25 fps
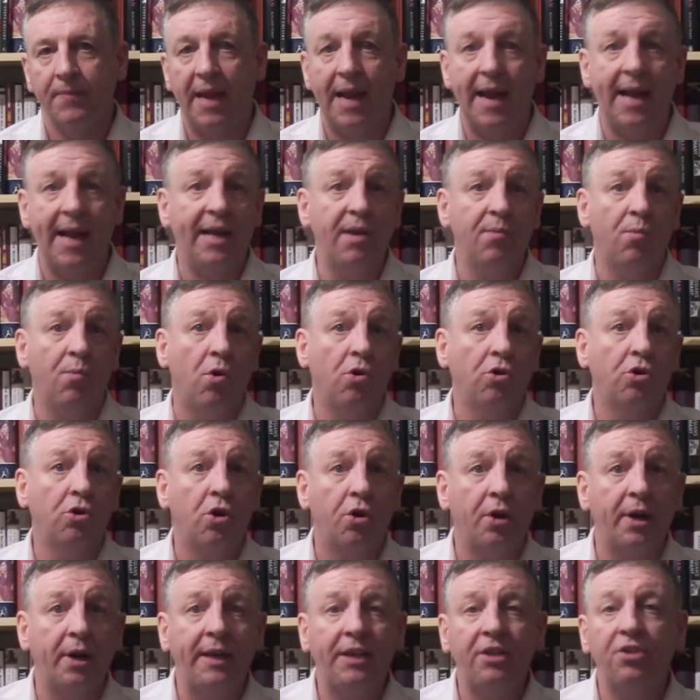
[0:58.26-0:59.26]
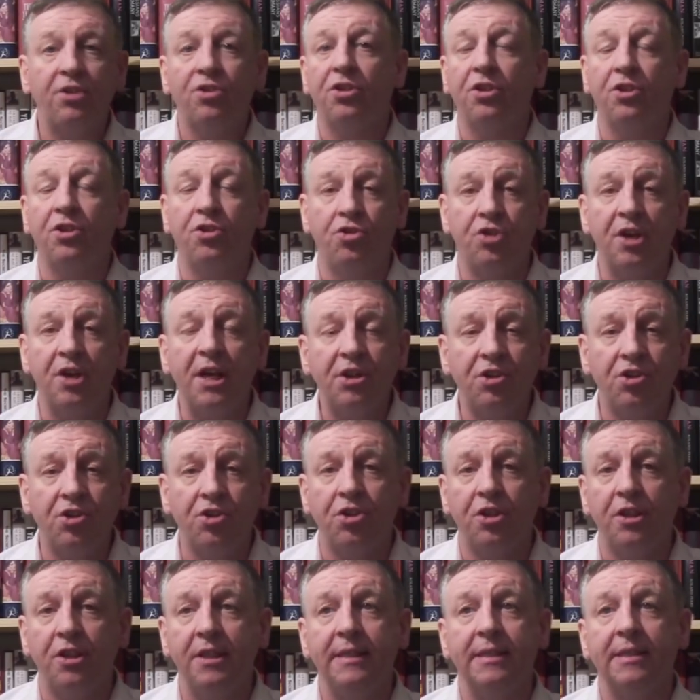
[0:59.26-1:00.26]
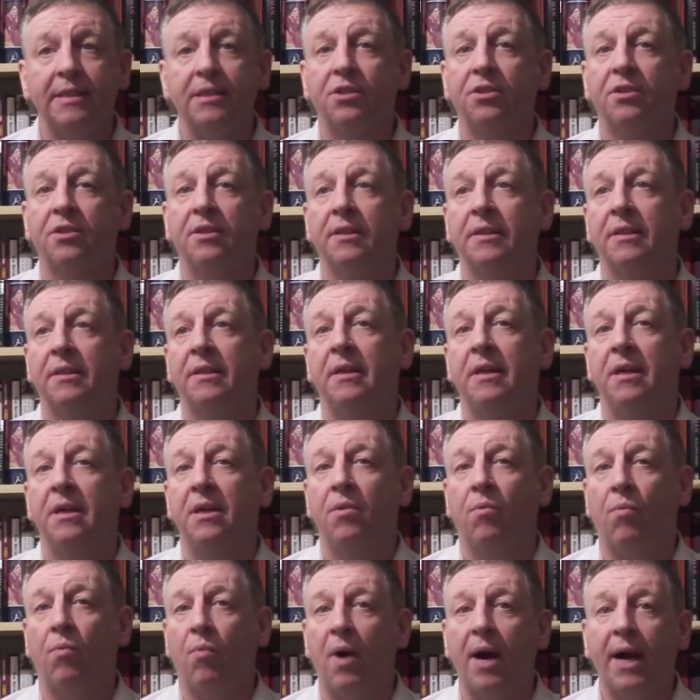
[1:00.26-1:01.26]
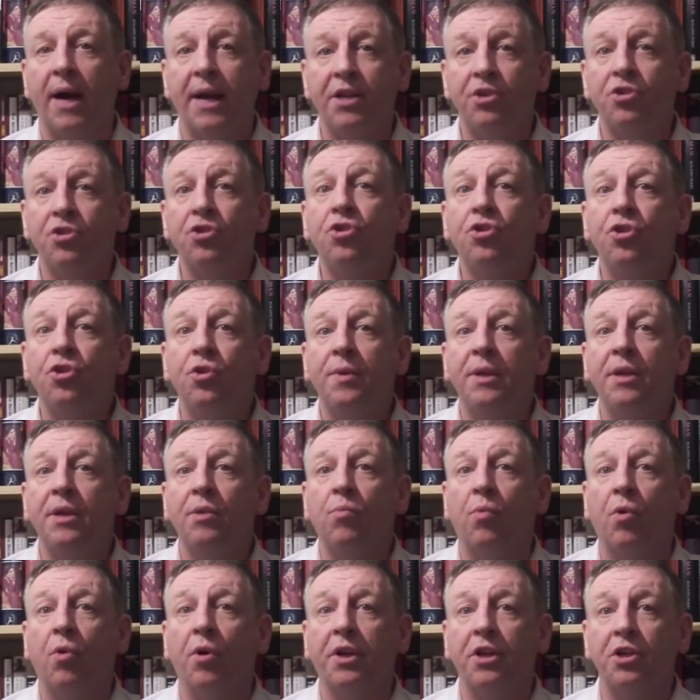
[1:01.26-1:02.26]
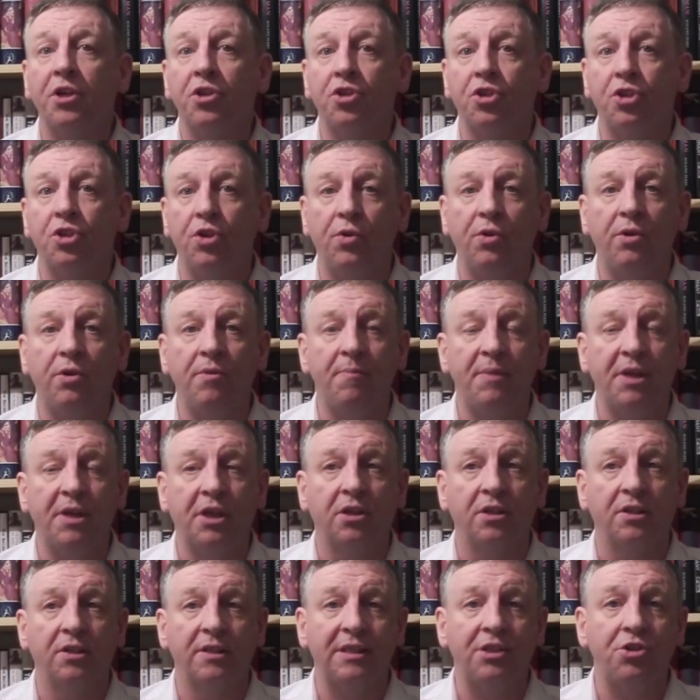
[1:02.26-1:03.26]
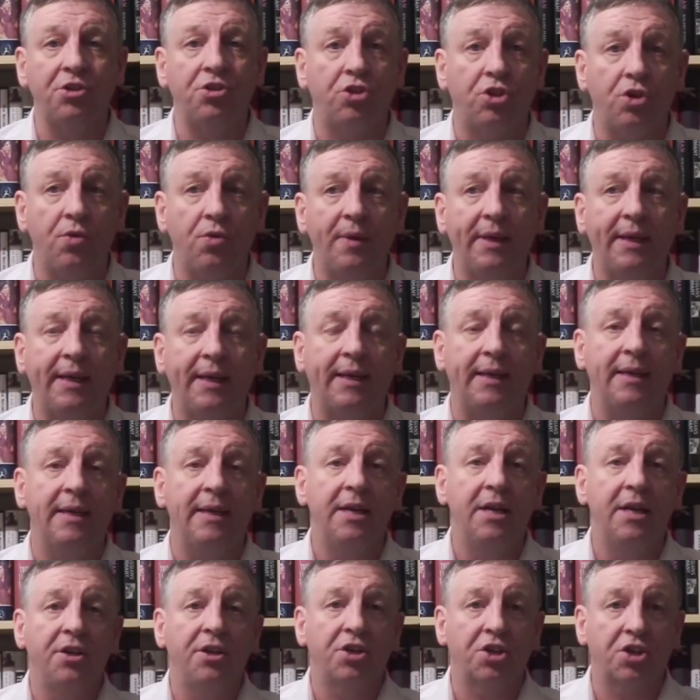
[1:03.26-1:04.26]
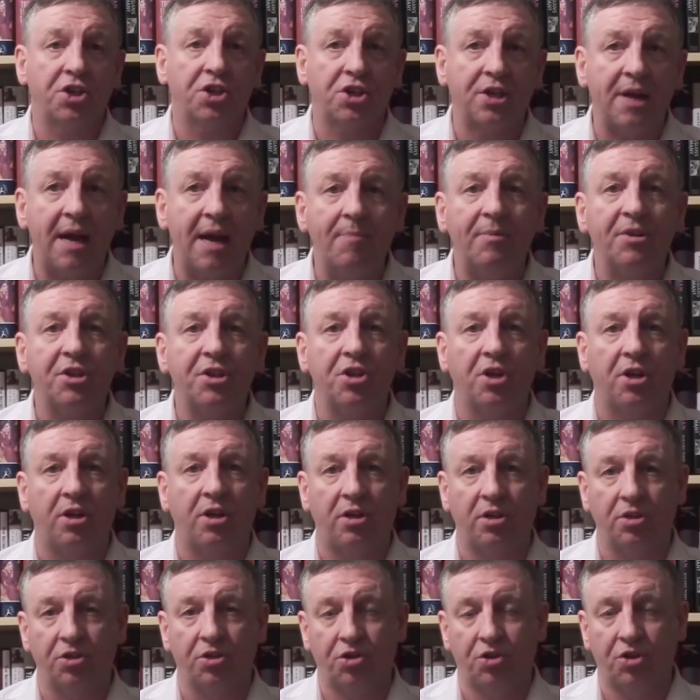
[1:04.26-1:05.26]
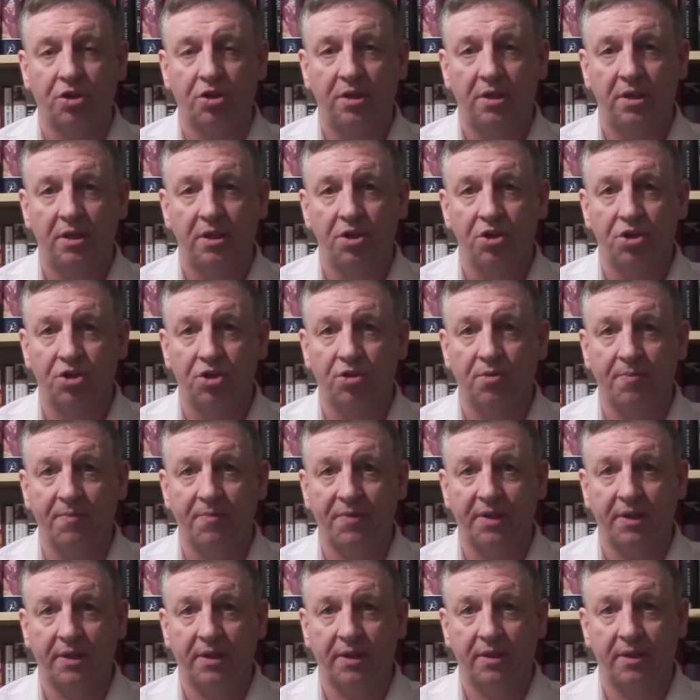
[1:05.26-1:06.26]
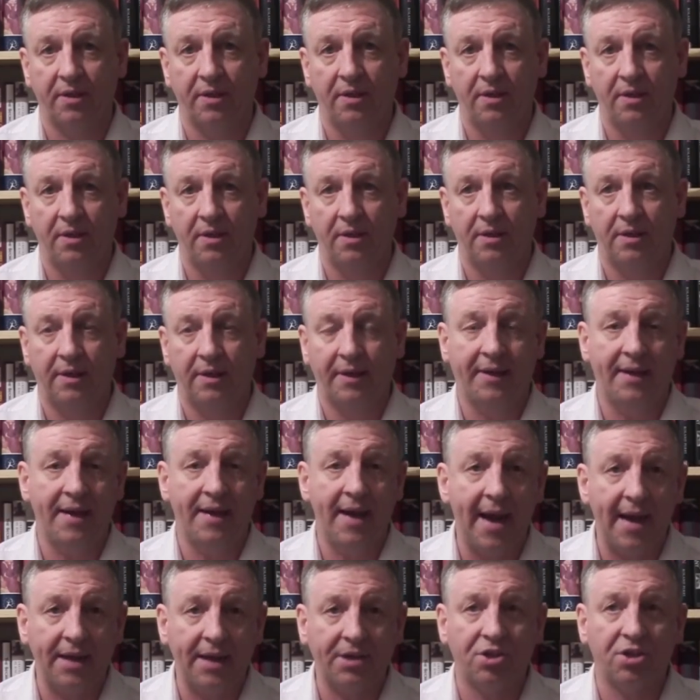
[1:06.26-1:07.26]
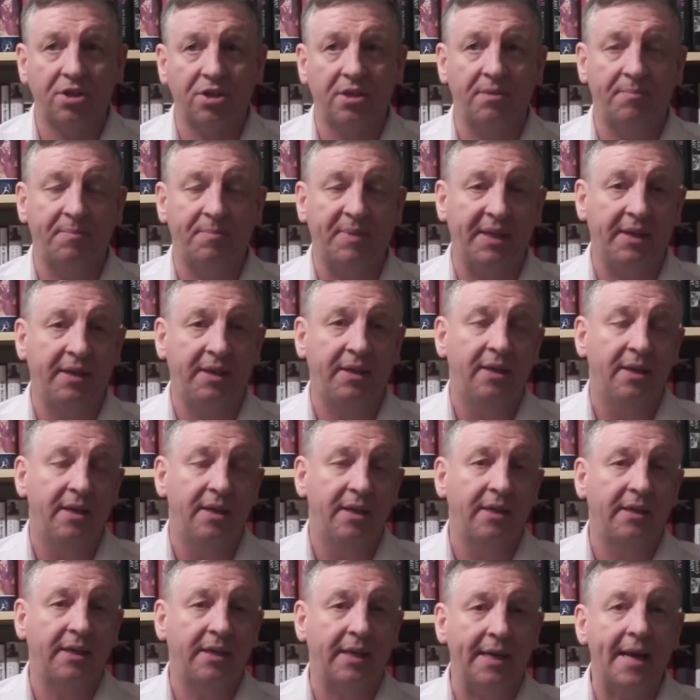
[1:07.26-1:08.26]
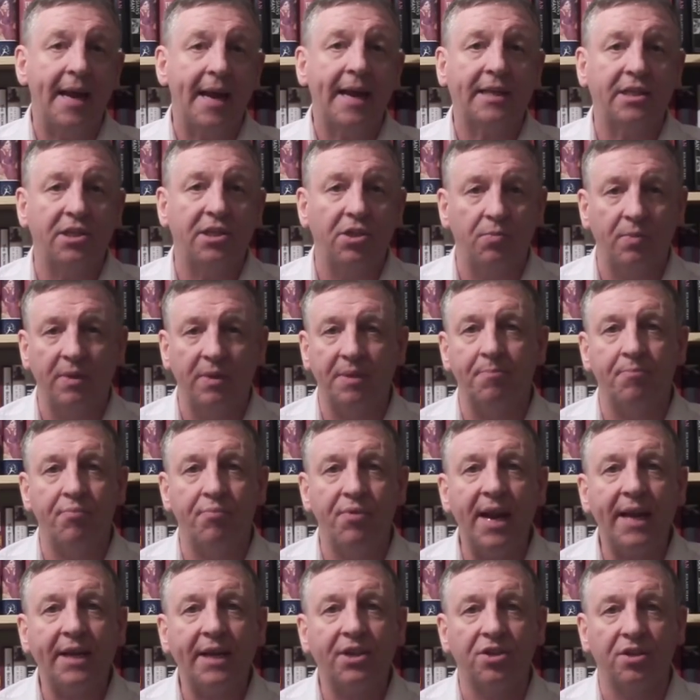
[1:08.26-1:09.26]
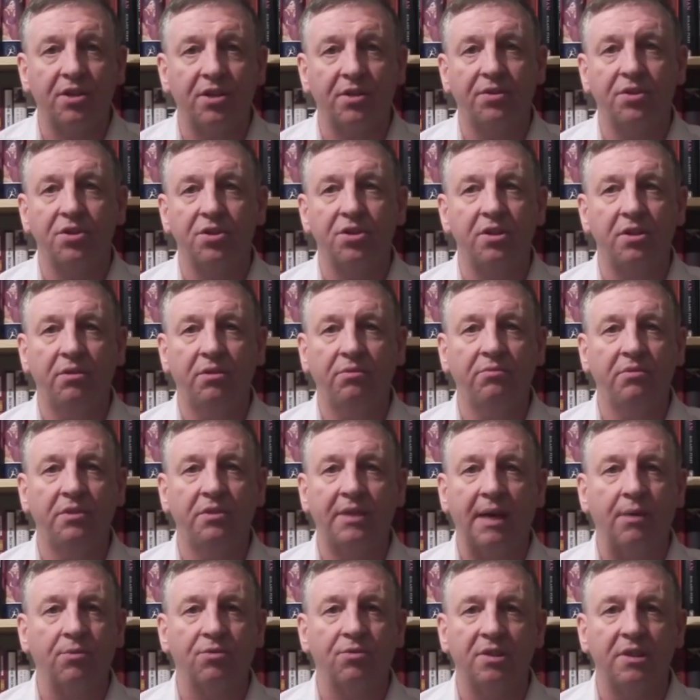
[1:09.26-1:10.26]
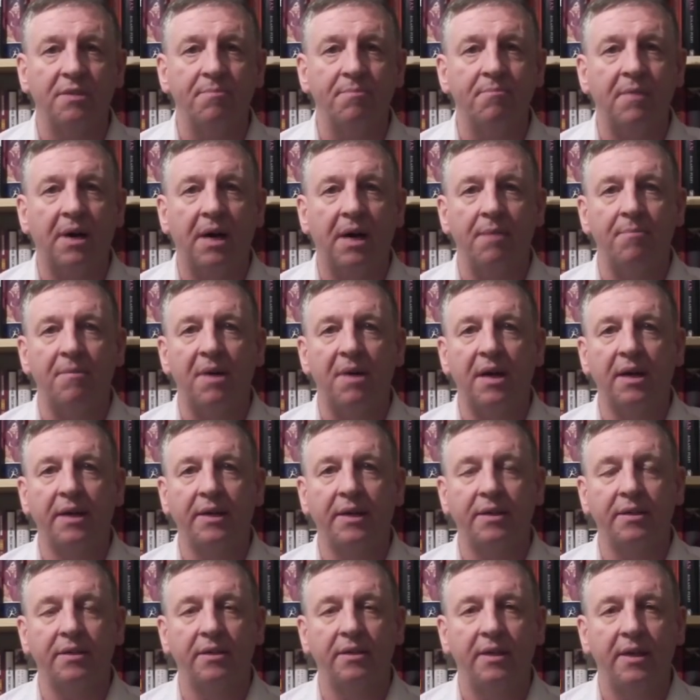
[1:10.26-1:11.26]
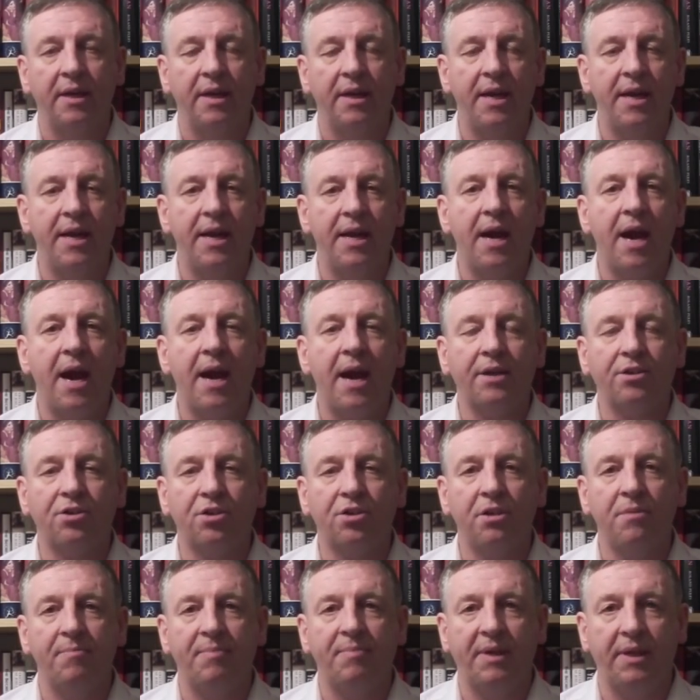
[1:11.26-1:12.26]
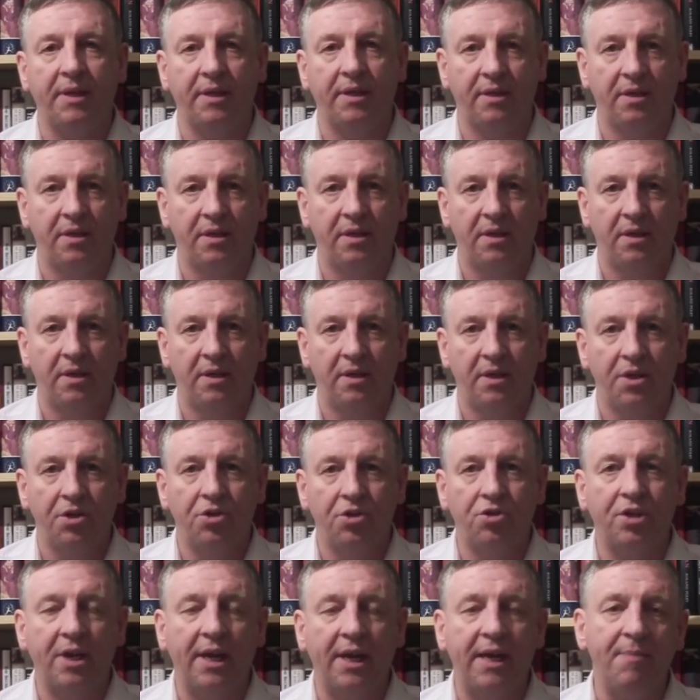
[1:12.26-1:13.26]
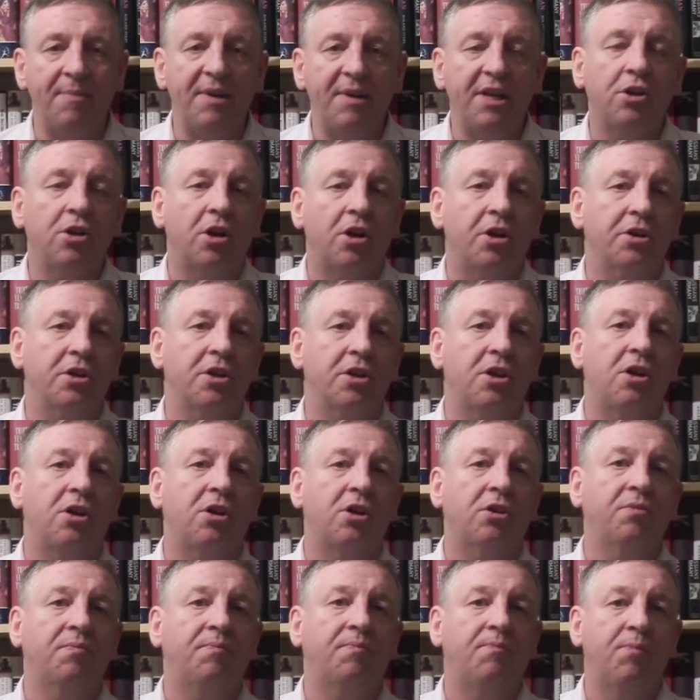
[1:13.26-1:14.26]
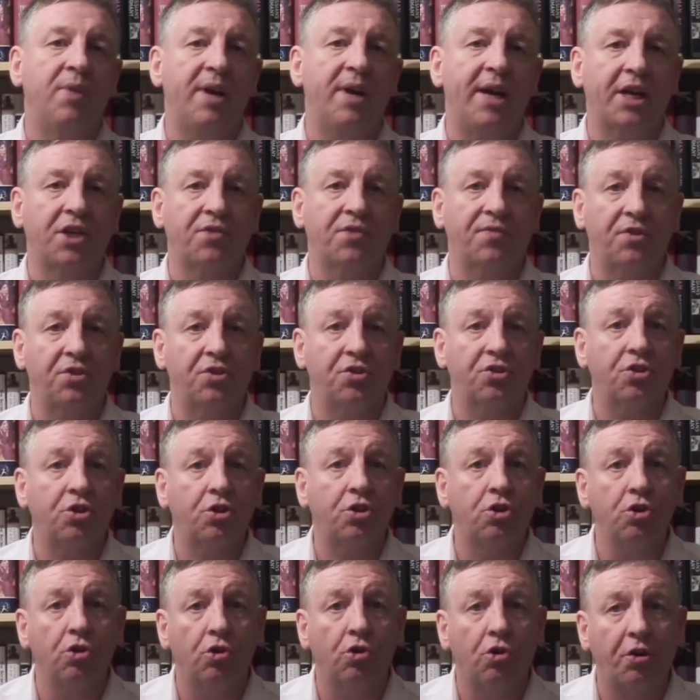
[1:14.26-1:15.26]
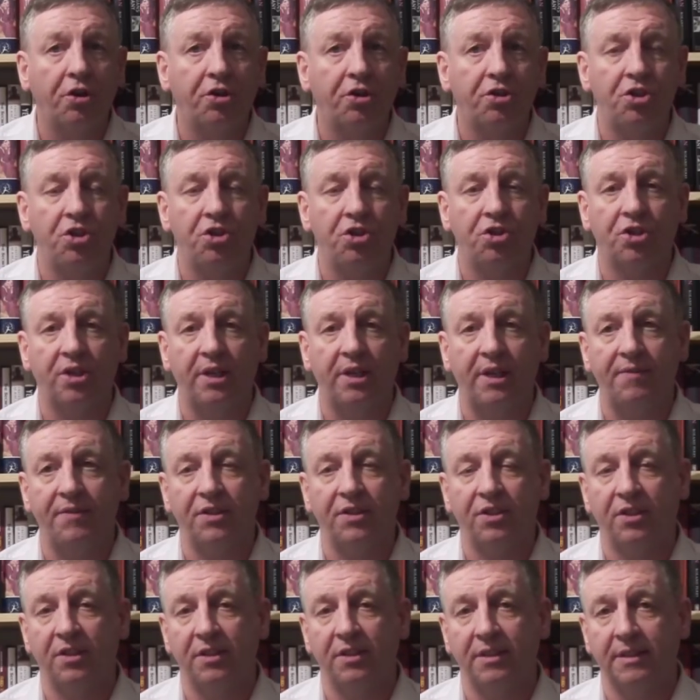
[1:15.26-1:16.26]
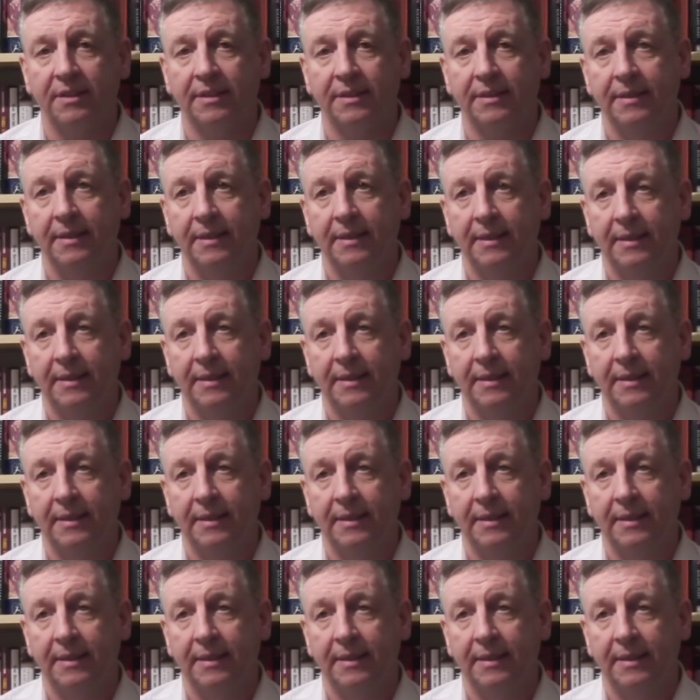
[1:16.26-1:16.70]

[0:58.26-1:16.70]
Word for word: Anyone got any suggestions as to why he's doing what he's doing? Because he's doing it to sabotage something. And it has to be connected with Brexit. There's no doubt in my mind. It has to be. Jamie Goddard works for the security services